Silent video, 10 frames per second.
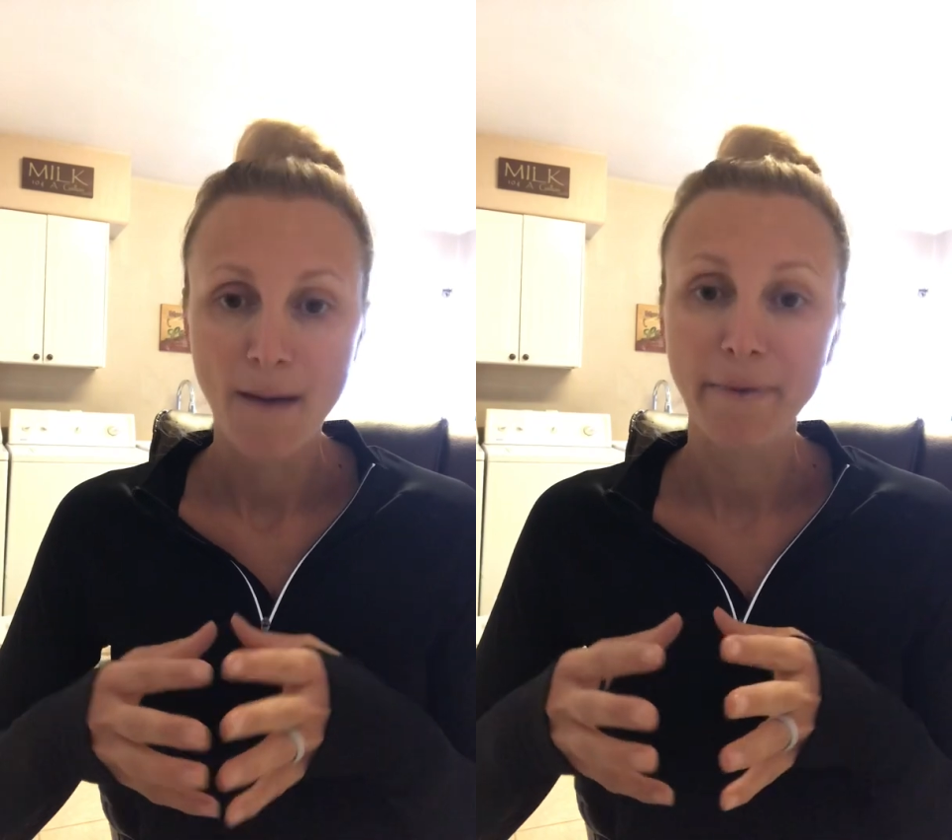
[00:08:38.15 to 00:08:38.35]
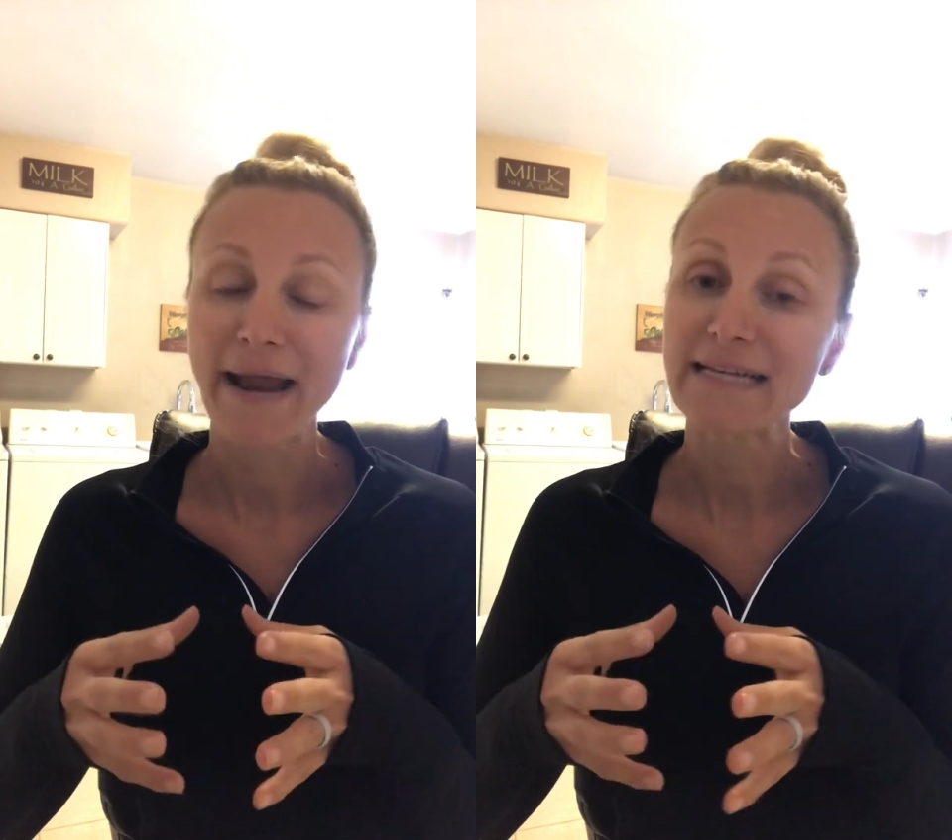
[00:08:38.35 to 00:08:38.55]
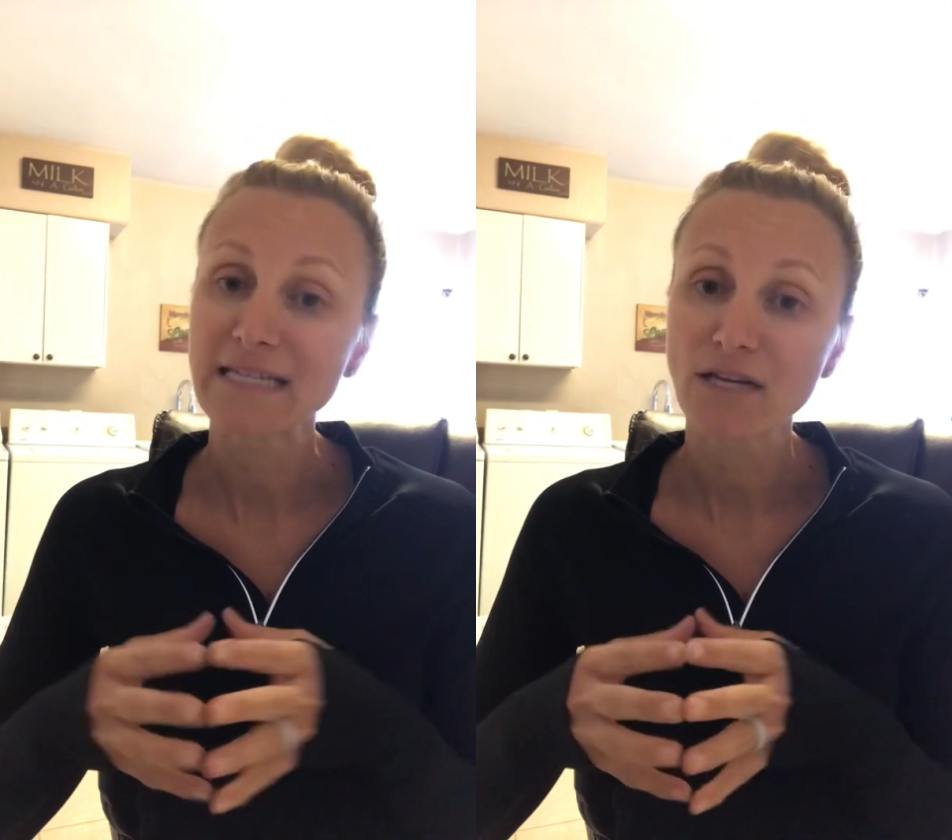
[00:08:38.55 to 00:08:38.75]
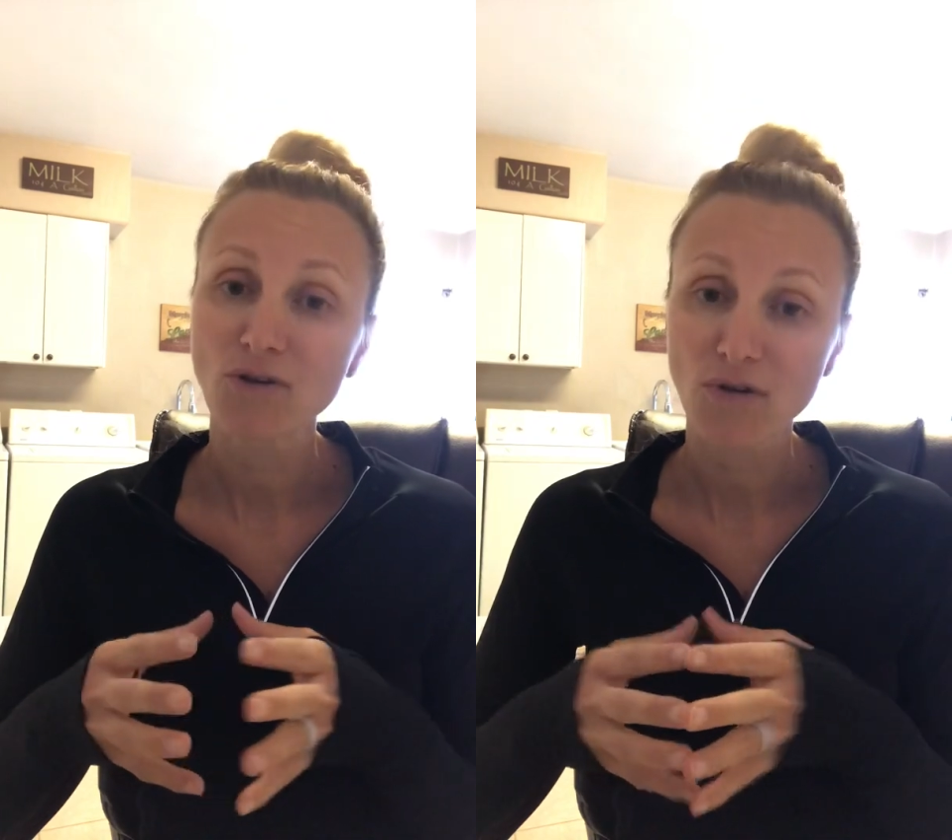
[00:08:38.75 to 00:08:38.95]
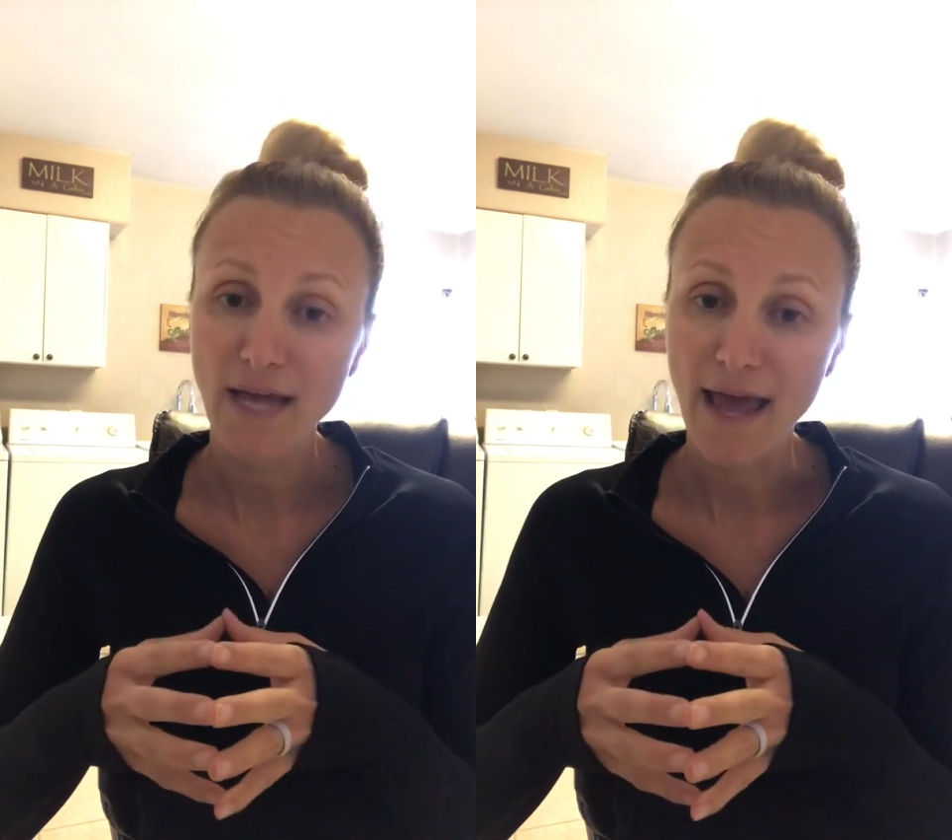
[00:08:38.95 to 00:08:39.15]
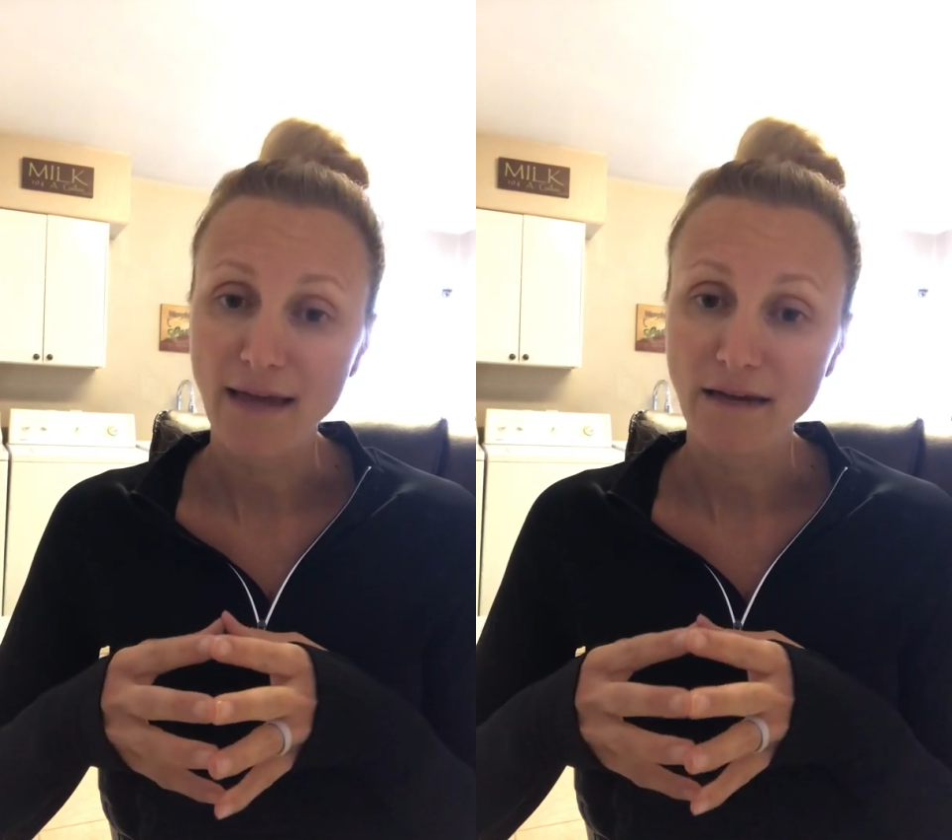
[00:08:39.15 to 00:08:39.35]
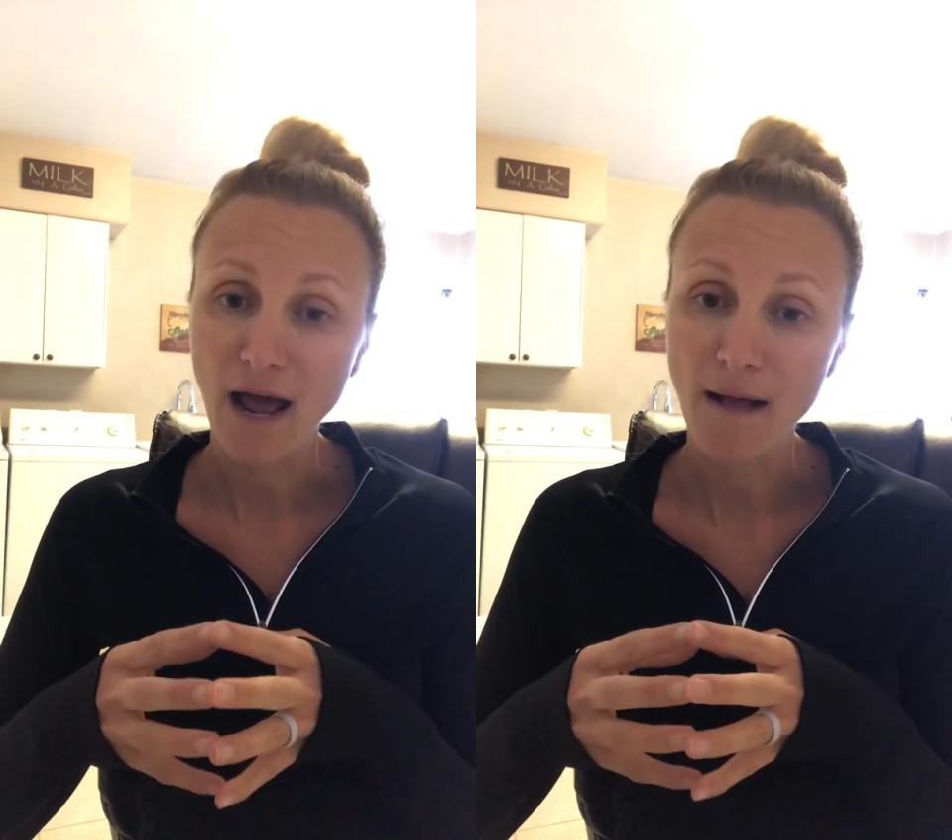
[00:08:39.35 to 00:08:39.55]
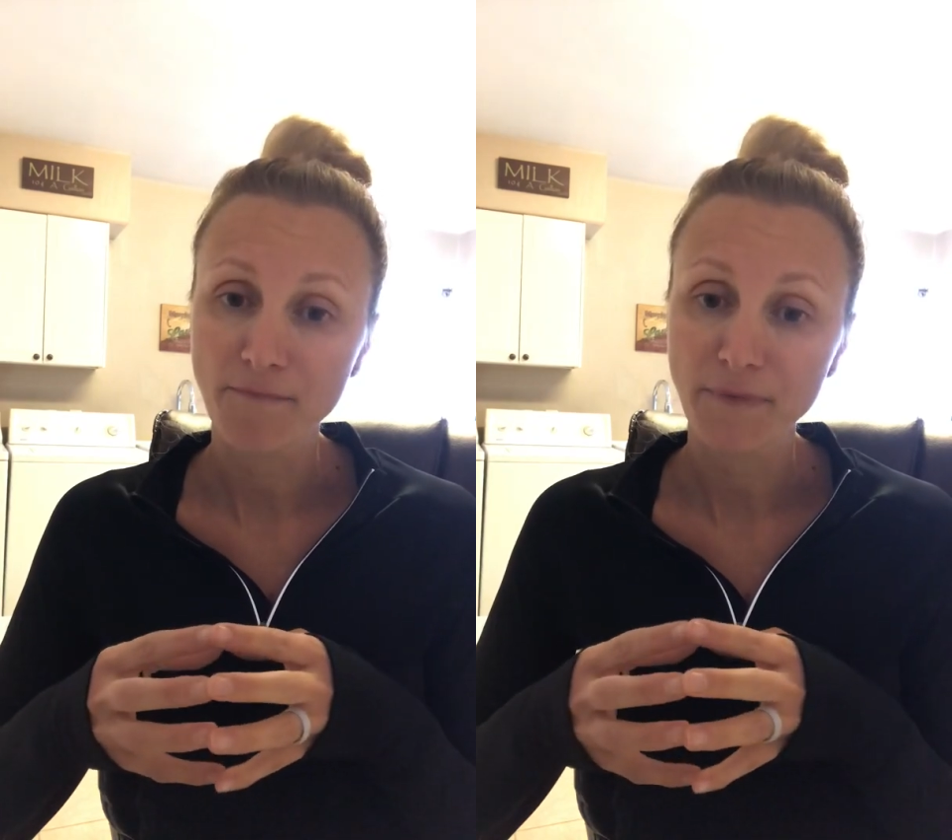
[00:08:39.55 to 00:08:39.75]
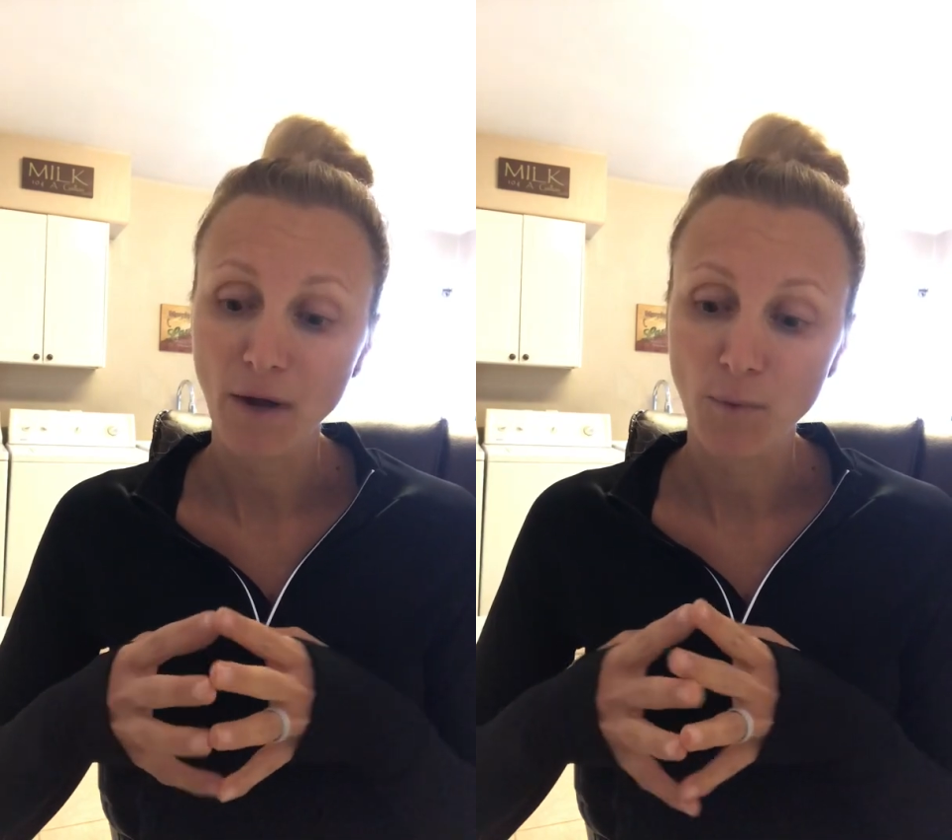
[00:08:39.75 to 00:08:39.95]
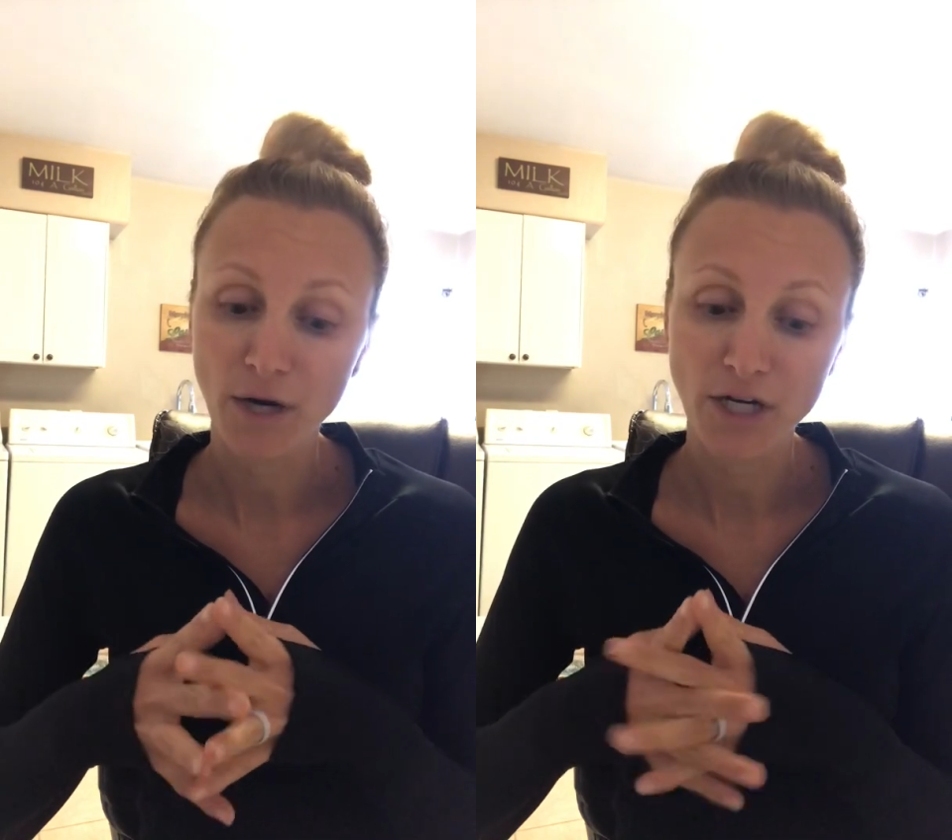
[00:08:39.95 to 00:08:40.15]
But I did create,
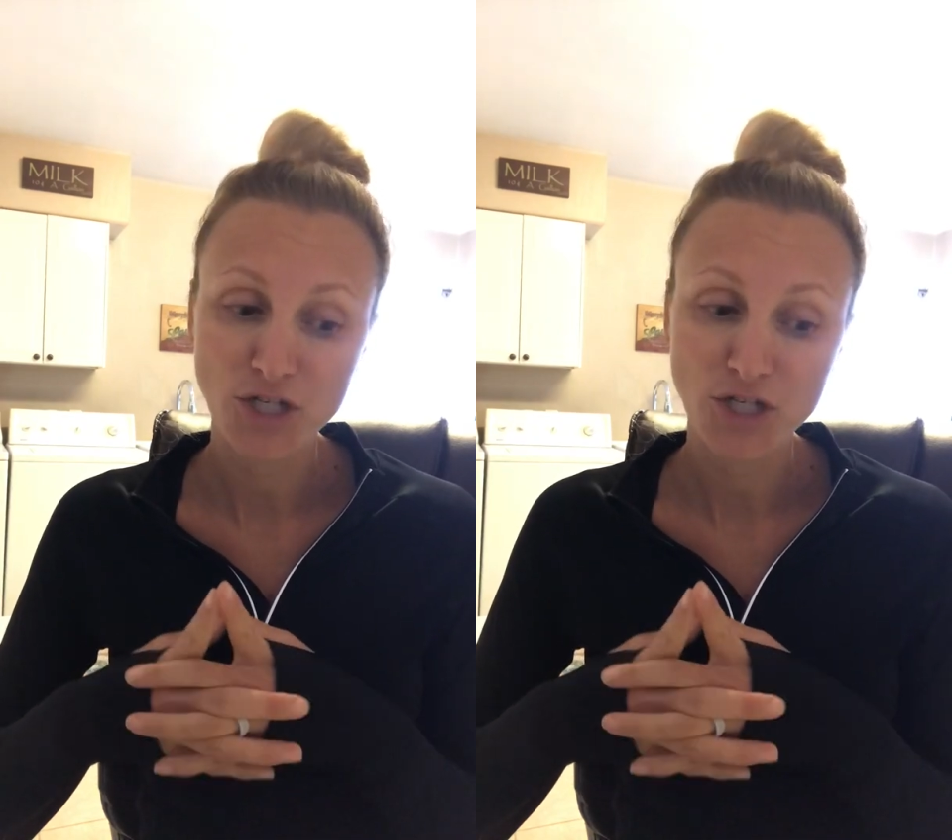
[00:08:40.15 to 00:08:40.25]
we're going